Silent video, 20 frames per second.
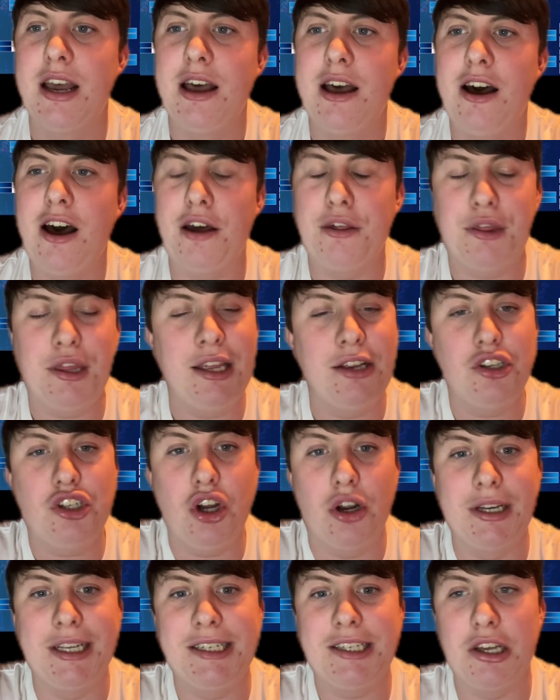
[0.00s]
I think
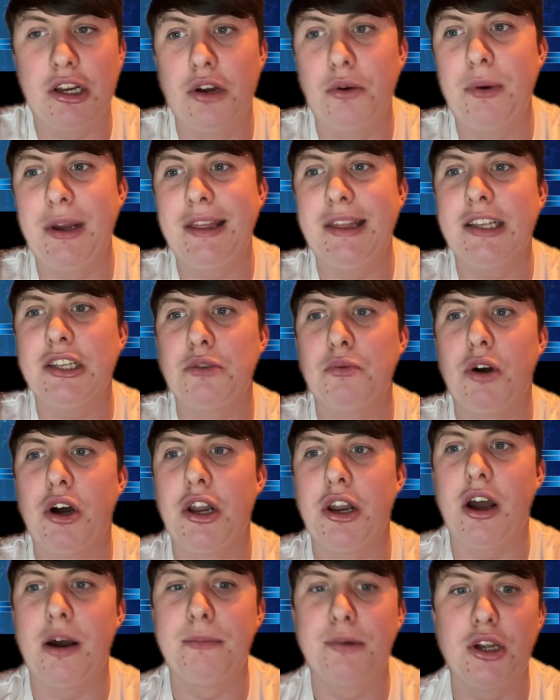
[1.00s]
Johnny's going to win this
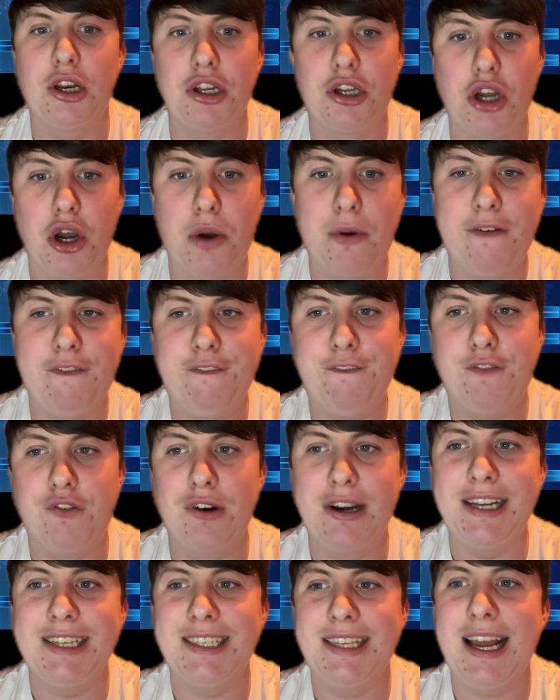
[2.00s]
one. I'm going to go
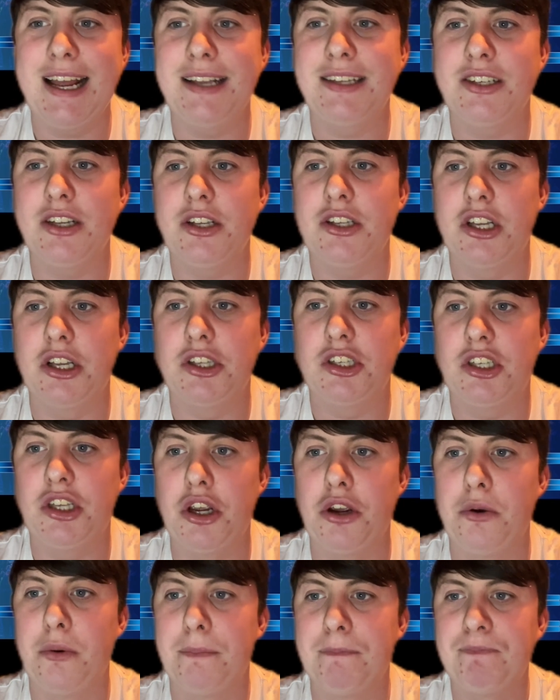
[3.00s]

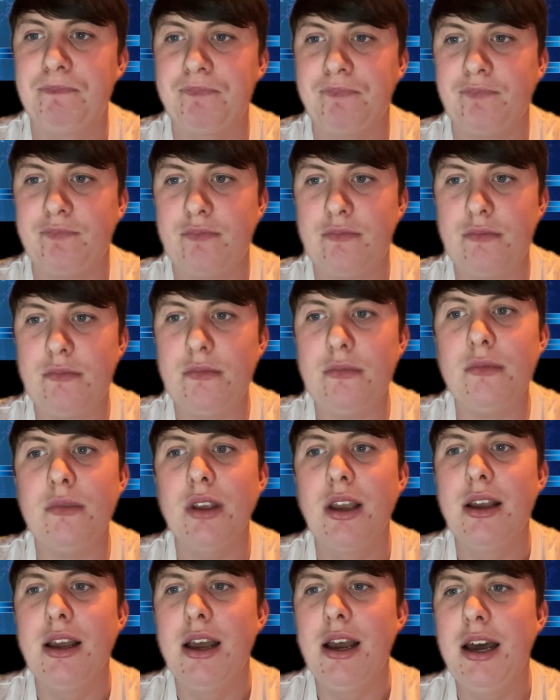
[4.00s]
3-2.
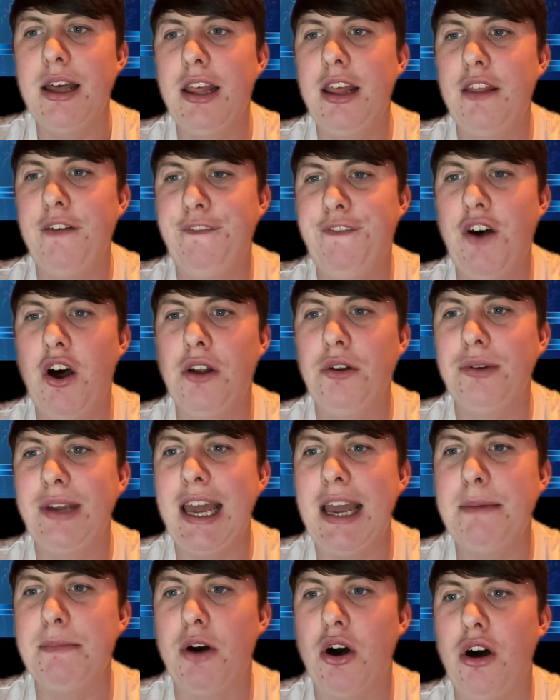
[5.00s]
And then the final
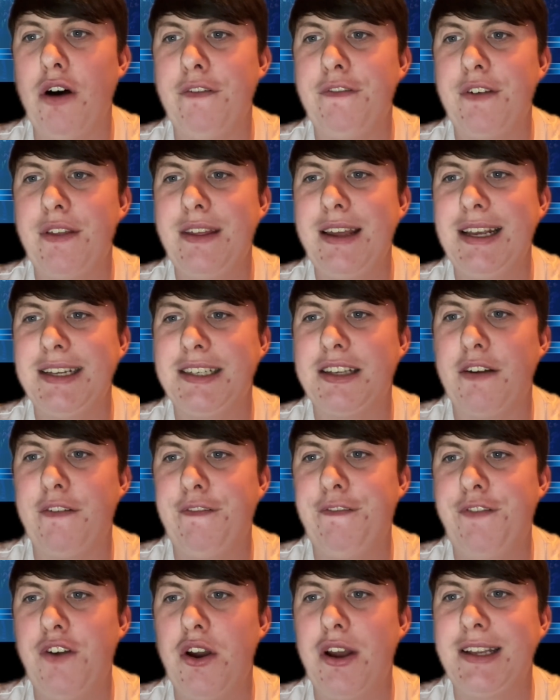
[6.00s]
game of this
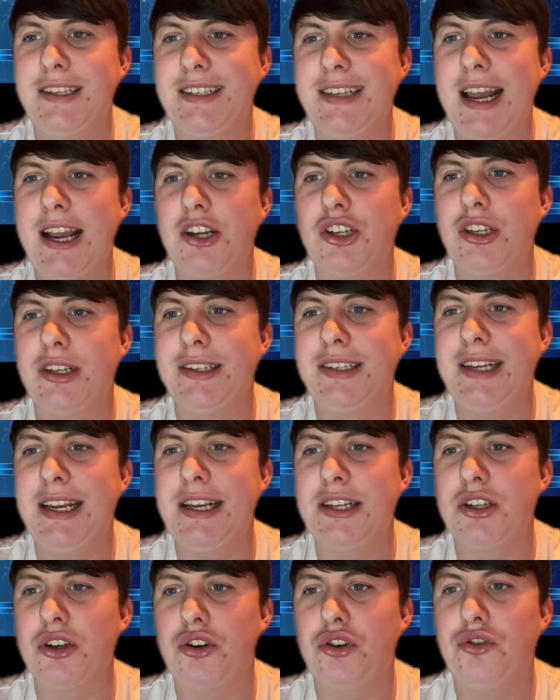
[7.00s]
third section
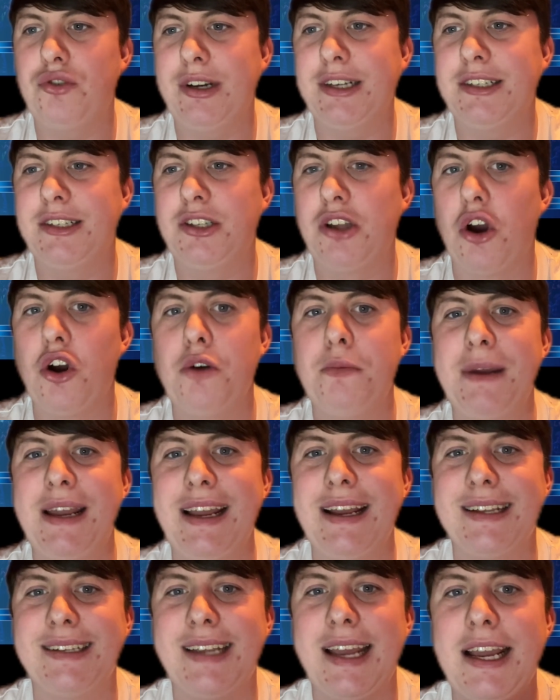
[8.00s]
sees Chris
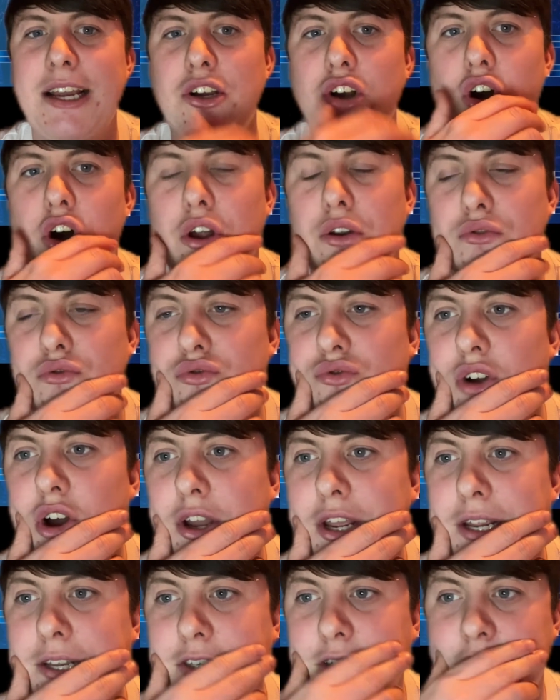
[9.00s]
Dobie take on
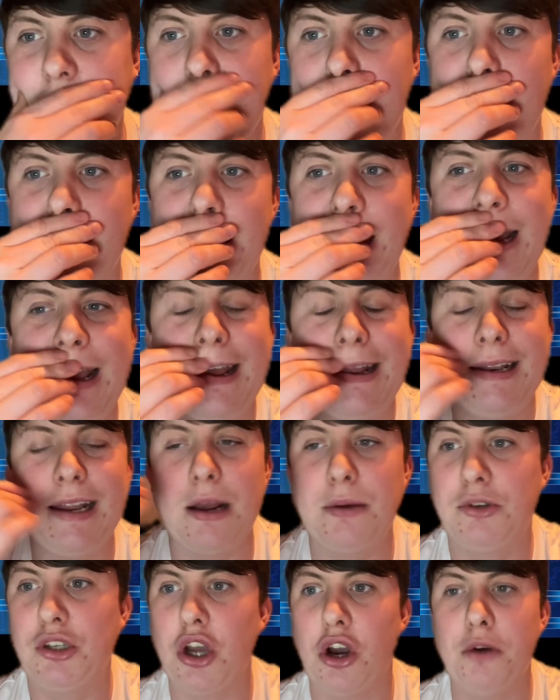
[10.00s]
Ryan Searle.
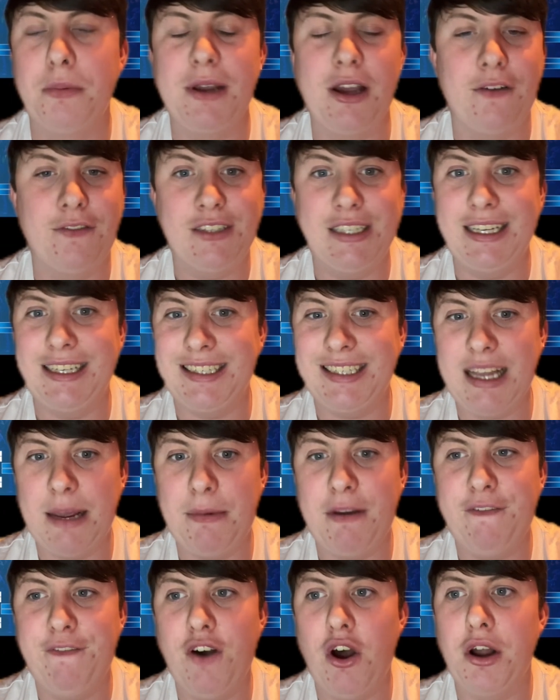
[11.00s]
Now, Dobie, obviously
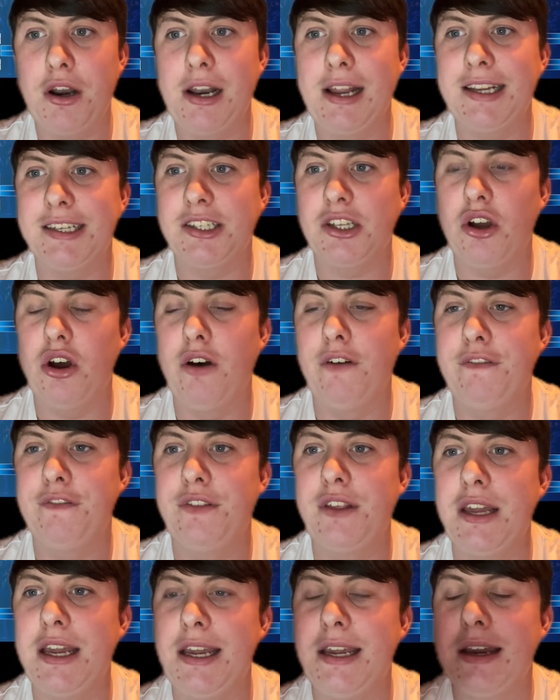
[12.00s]
semi-finalist of
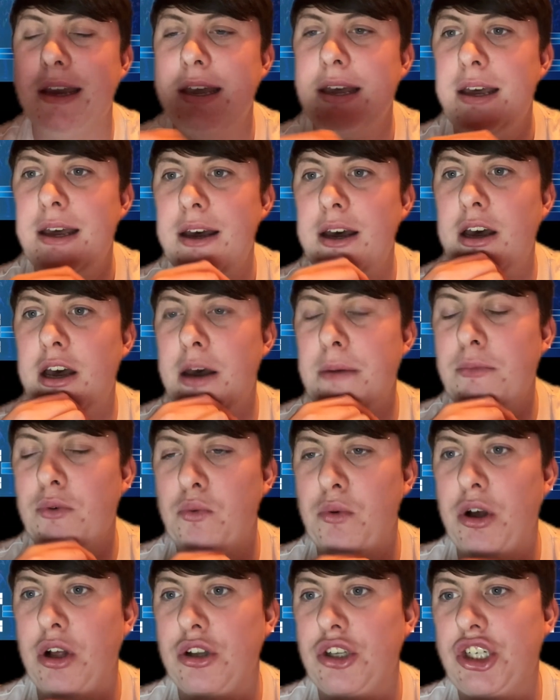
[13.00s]
the
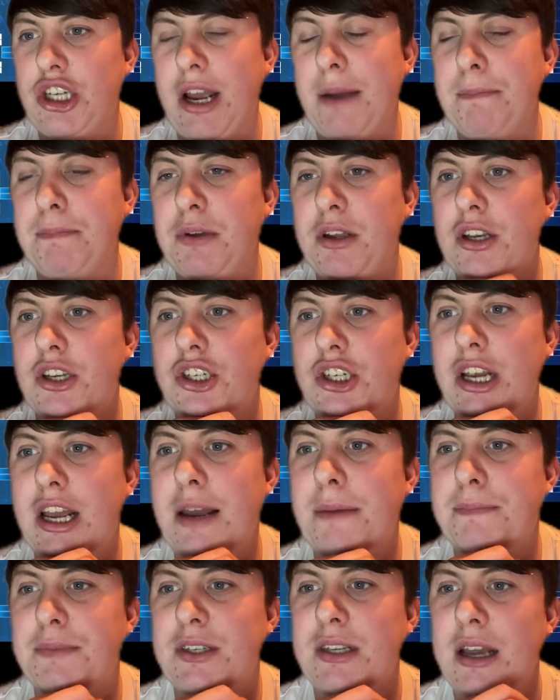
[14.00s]
World
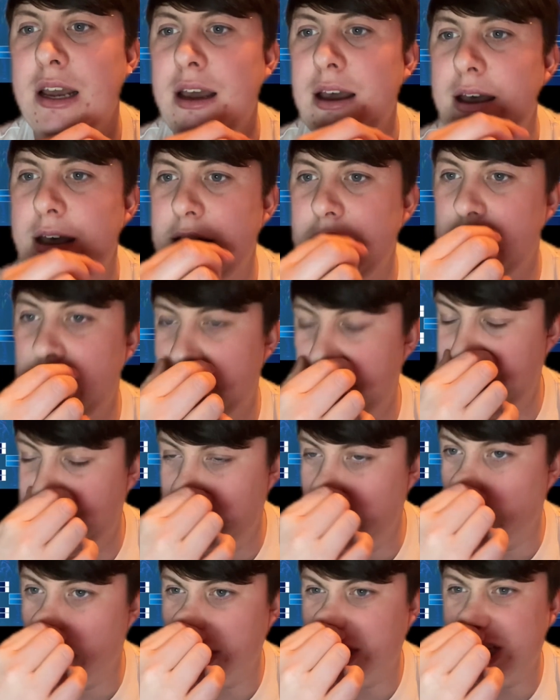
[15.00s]
Championships.
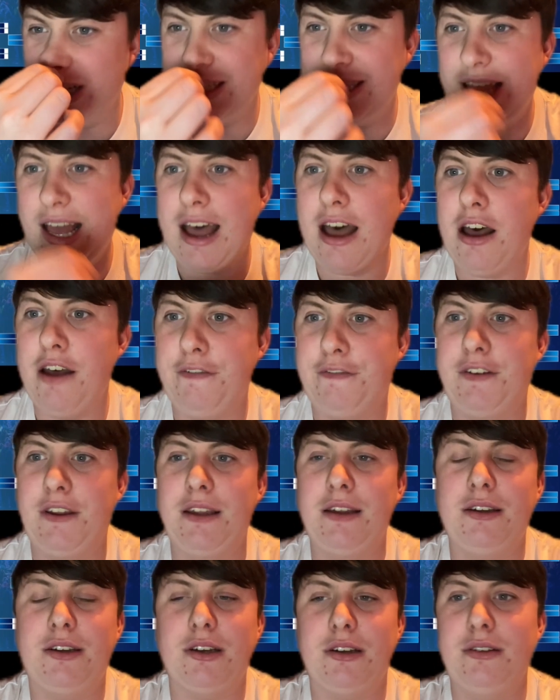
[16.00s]
Not just that, I
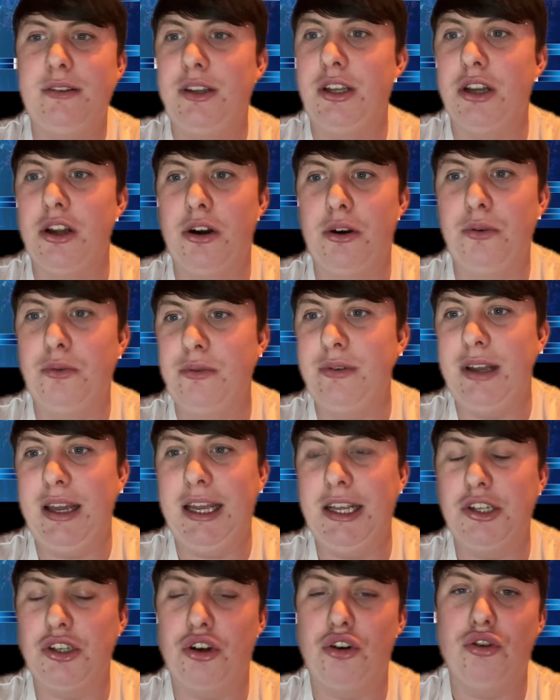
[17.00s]
think,
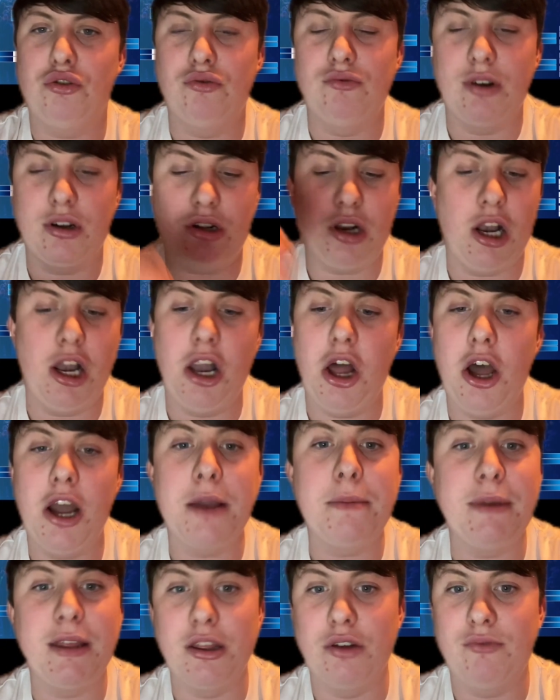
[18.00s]
he's
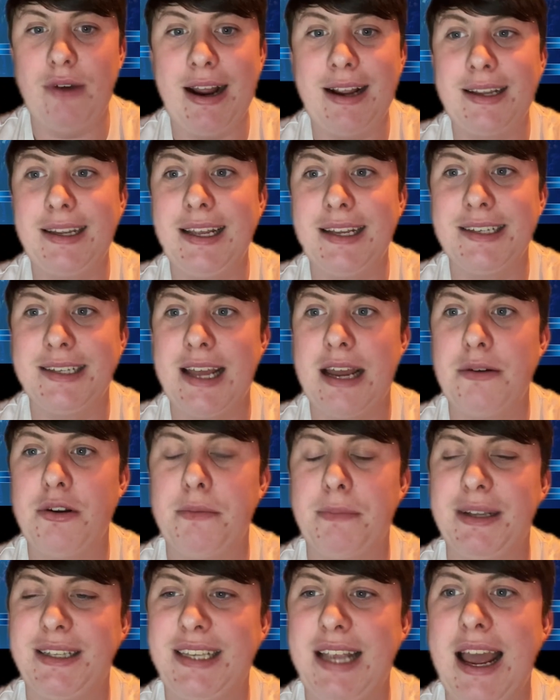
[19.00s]
climbing the rankings now.
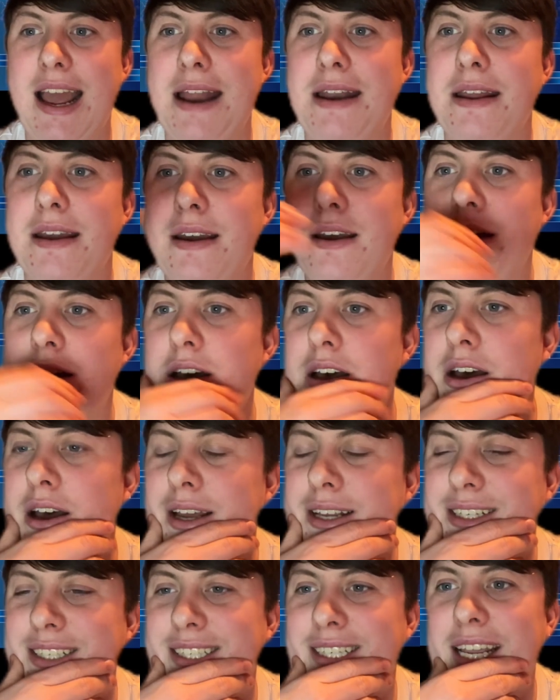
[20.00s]
Number 10
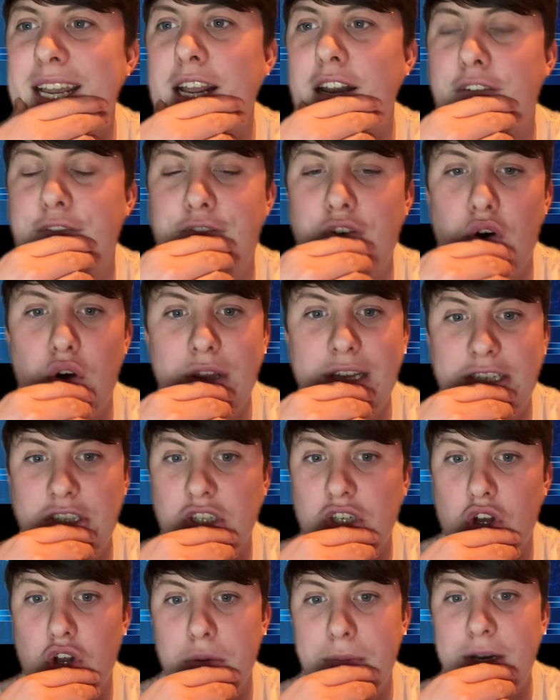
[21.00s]
seed for this
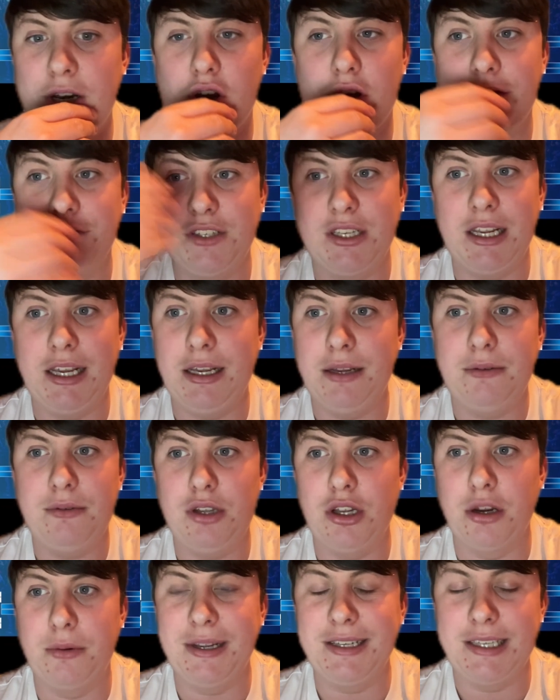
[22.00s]
tournament. Obviously,
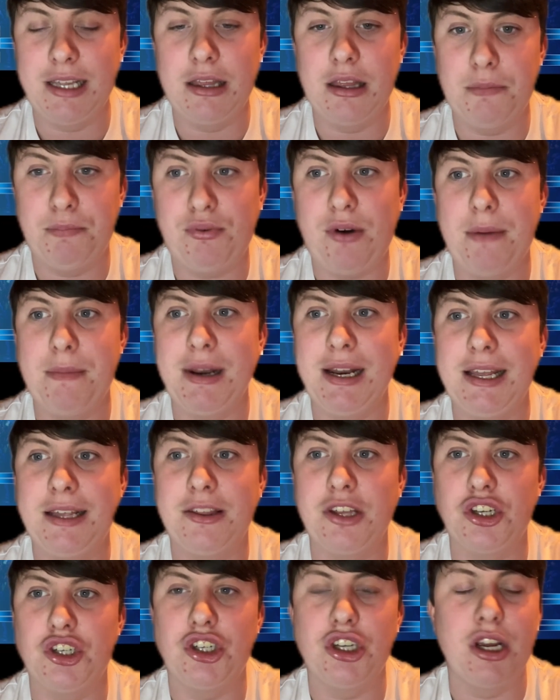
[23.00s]
he's in the Premier League
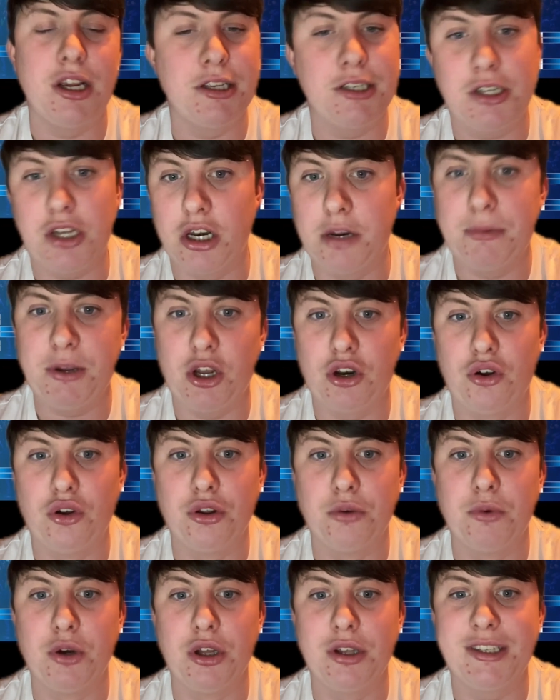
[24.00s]
this year. He's going to be on all
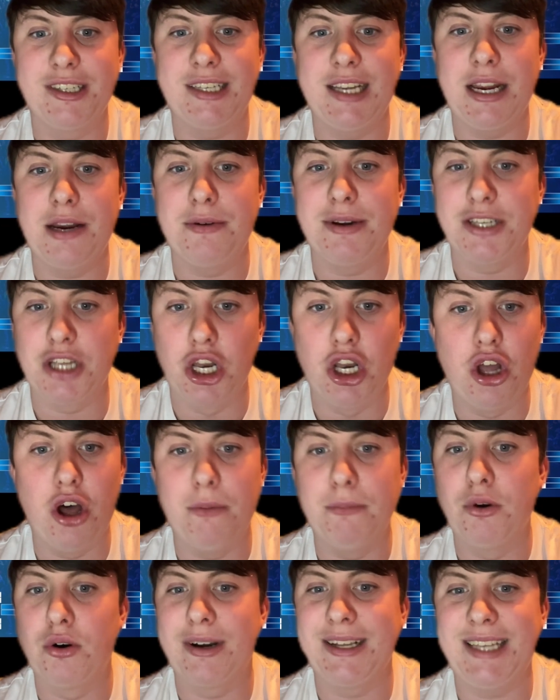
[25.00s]
the World Series. A
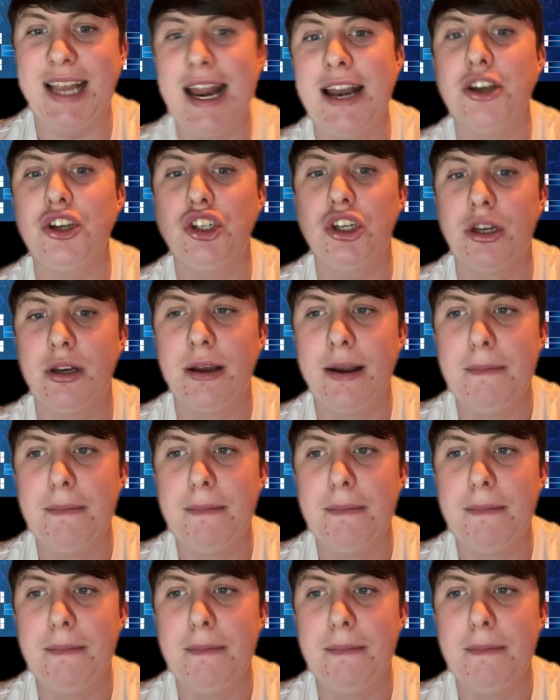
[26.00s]
lot more attention